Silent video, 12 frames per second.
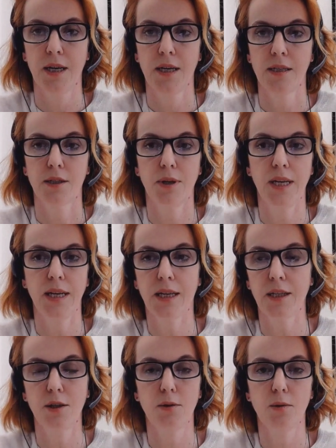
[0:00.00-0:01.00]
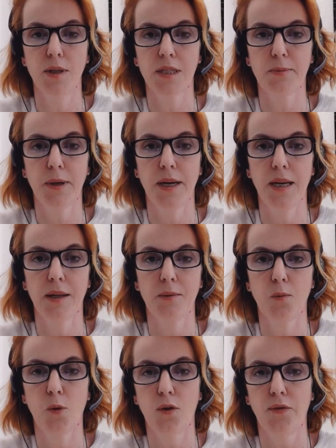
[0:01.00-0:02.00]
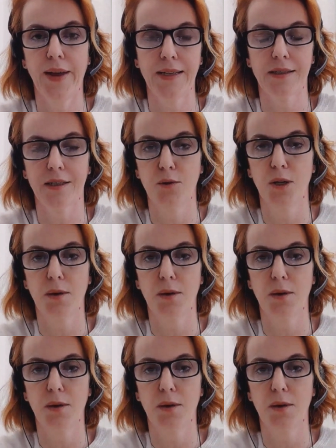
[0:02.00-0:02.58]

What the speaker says: So Lee, can you explain what NATS are doing